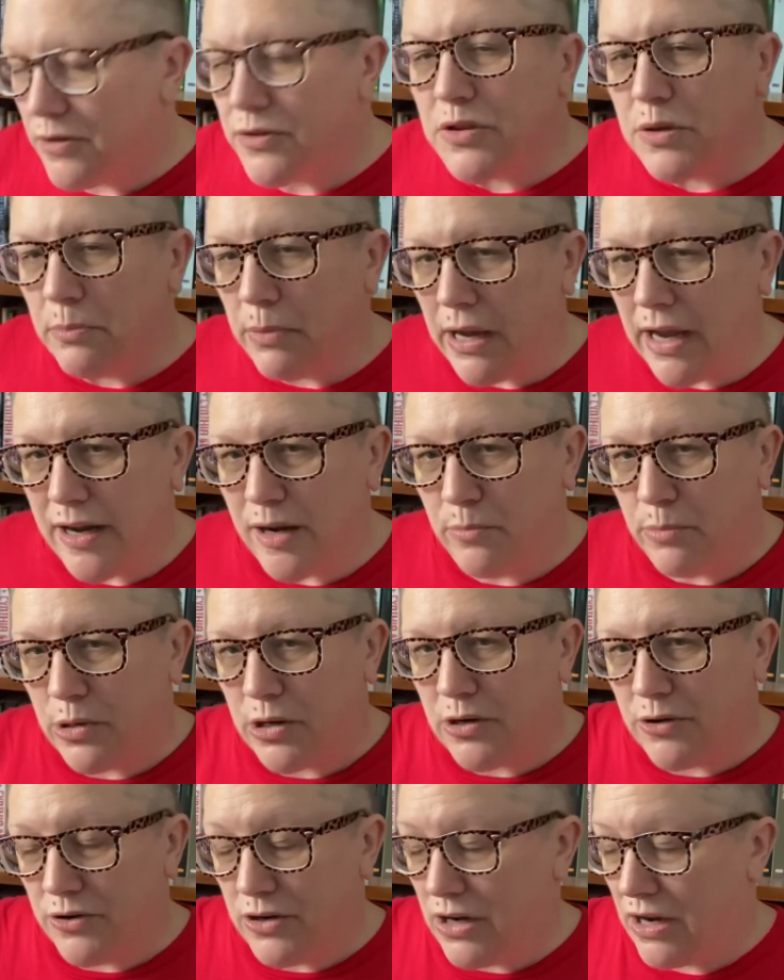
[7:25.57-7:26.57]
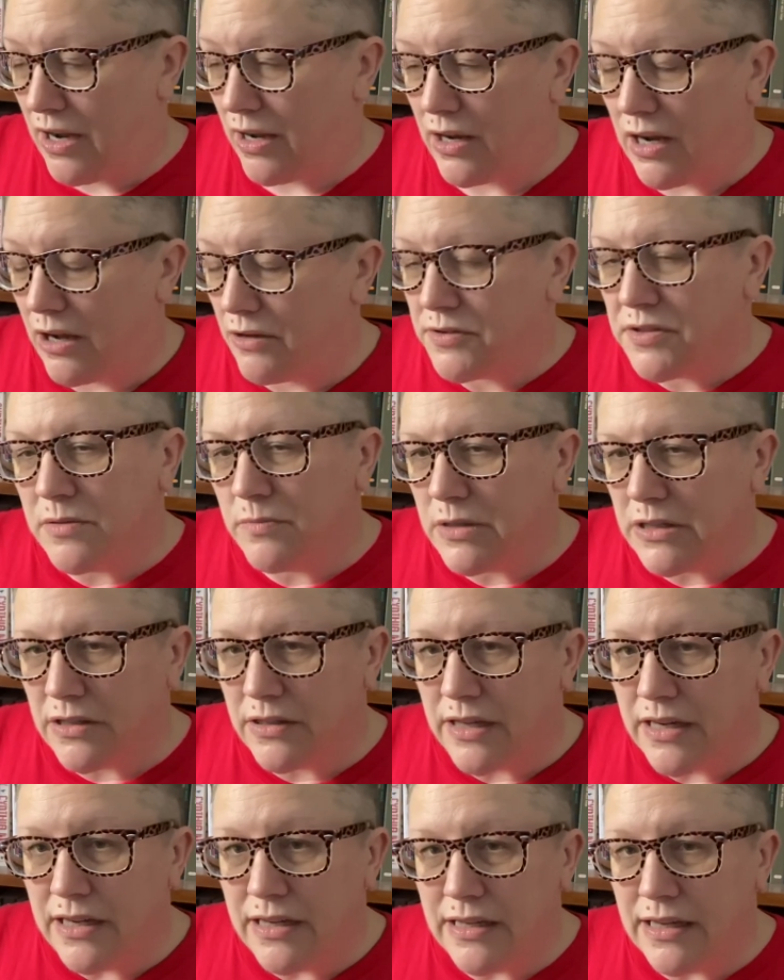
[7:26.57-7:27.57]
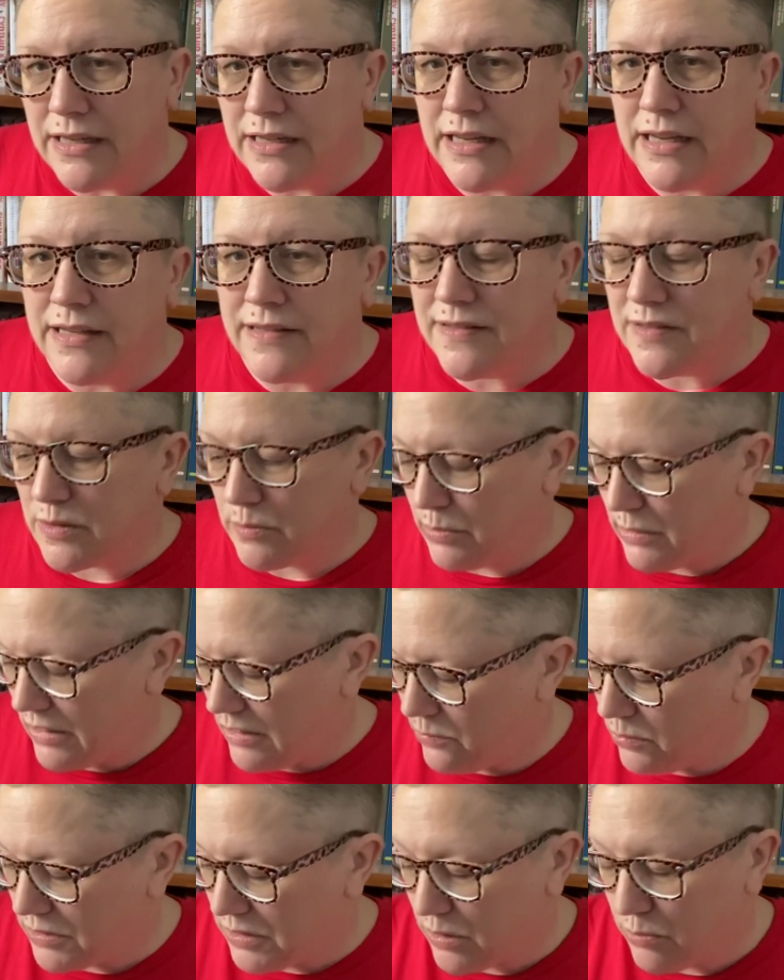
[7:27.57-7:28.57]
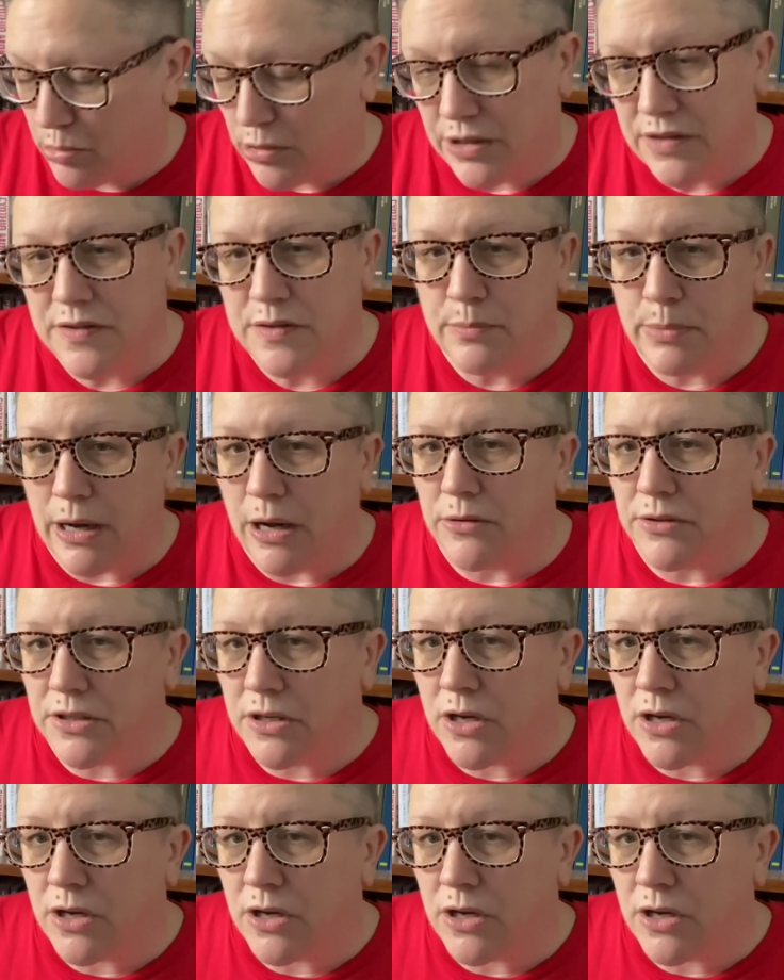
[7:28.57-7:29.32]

to buy a book or not. Ultimately, it needs to be what the book is about, the